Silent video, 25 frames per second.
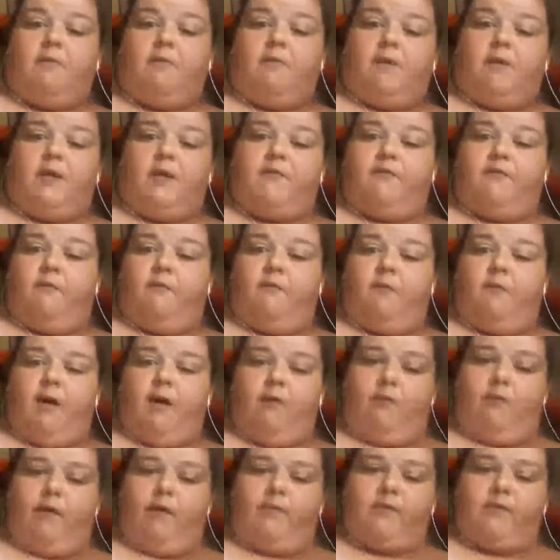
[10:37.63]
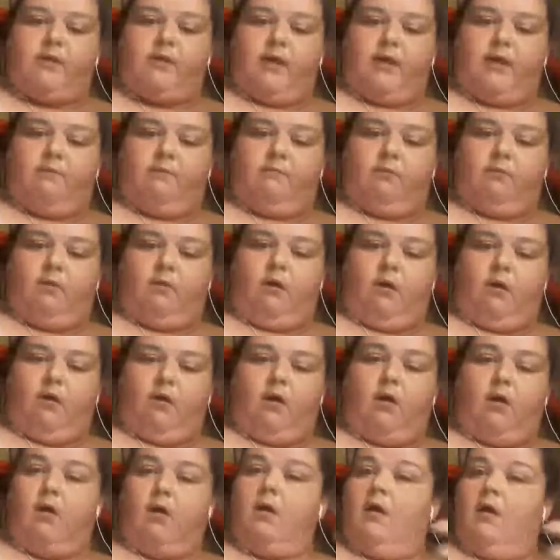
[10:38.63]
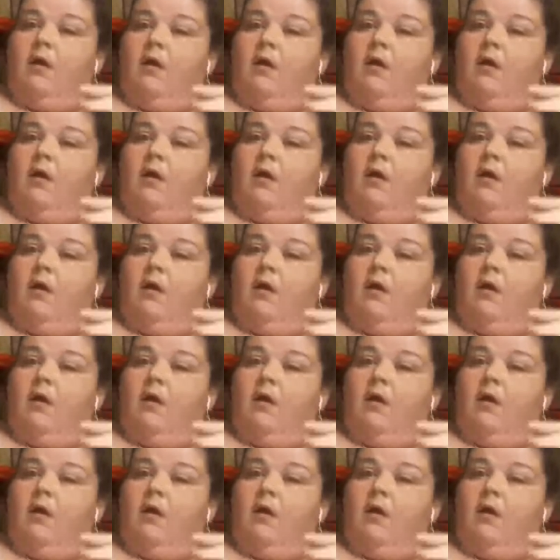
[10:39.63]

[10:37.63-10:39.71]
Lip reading: the plans for my website and blog.